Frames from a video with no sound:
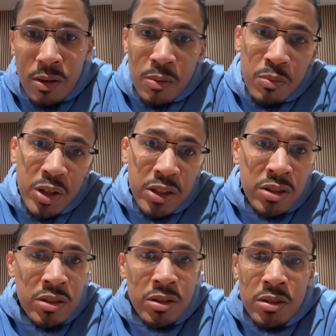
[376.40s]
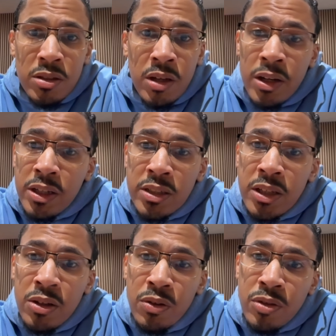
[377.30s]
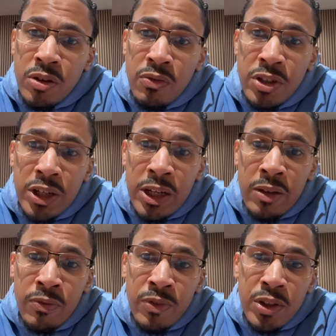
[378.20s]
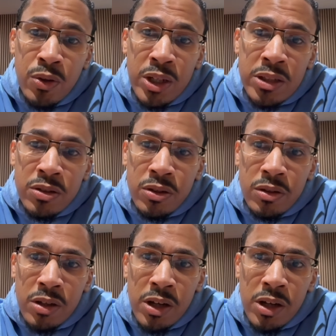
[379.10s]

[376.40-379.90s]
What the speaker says: mix, I then send it off to the video editor,